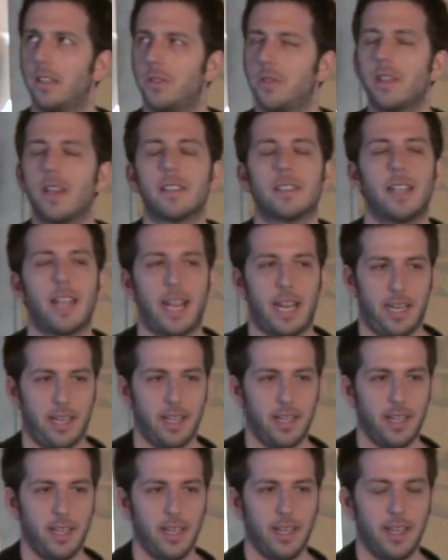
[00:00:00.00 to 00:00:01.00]
2008,
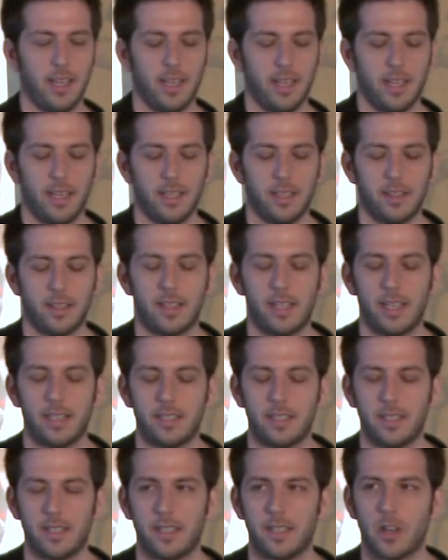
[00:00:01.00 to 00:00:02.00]
they
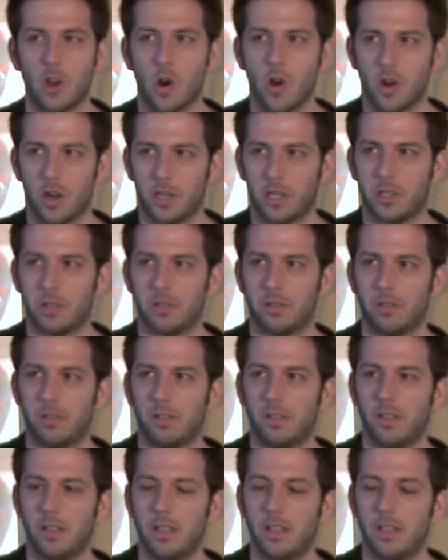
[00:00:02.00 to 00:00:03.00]
did an
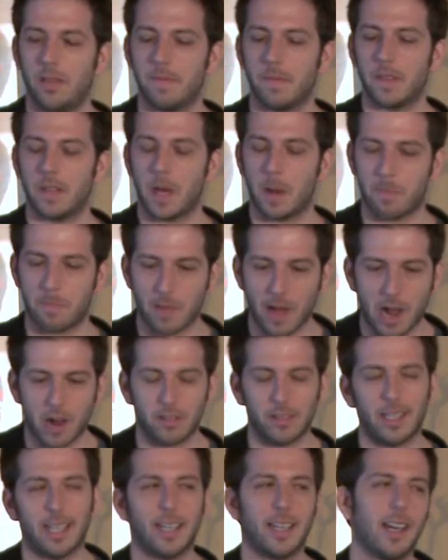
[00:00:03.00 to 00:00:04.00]
article
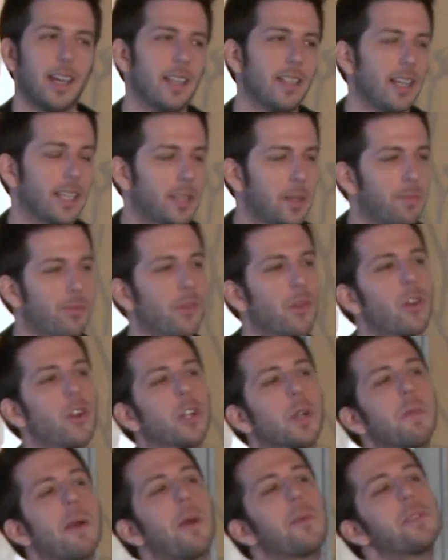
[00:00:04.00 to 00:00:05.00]
about, like, kind of like the
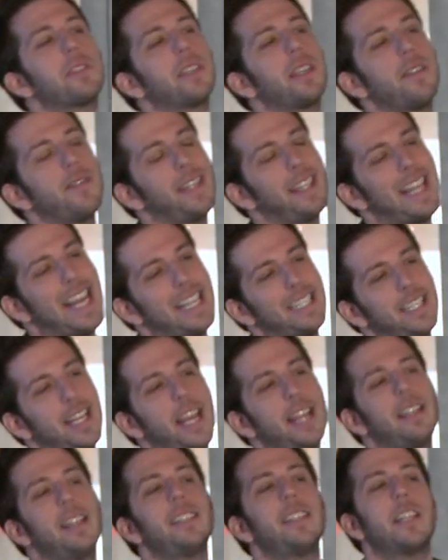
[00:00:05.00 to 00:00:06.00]
program I was giving that
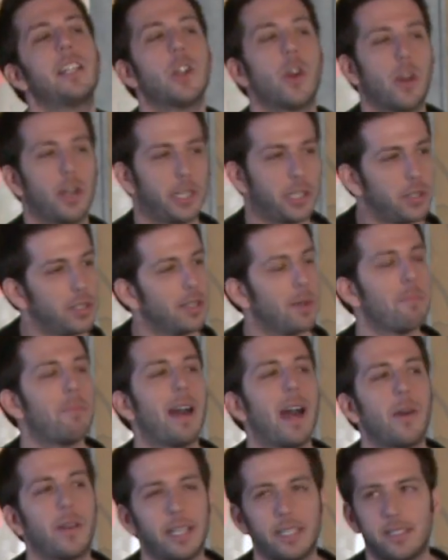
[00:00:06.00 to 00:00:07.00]
day. They did an article
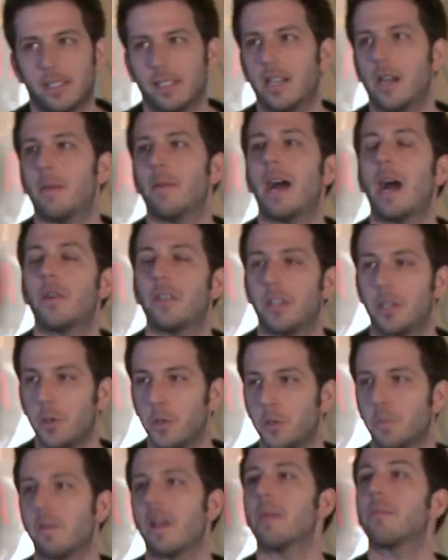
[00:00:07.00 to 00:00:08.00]
about it to come out in the
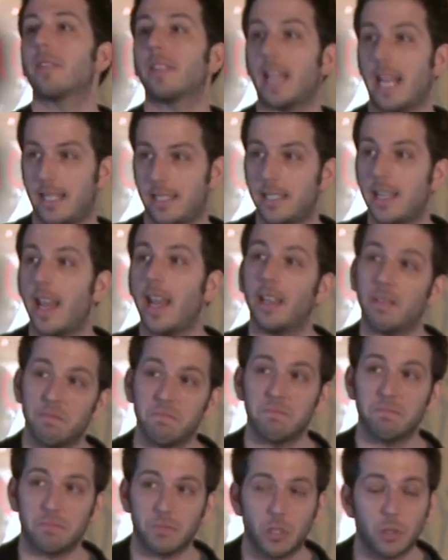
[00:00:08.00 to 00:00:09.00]
newspaper that day.
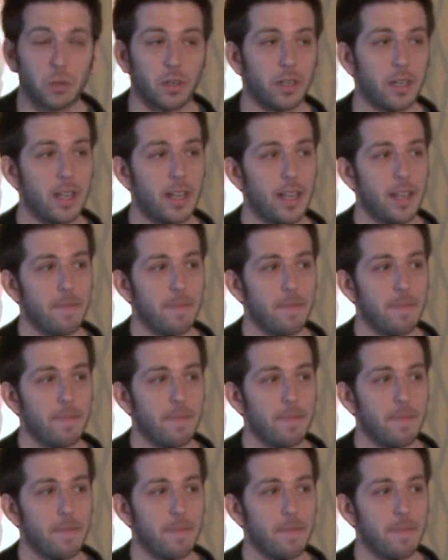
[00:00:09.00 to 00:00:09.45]
Cool.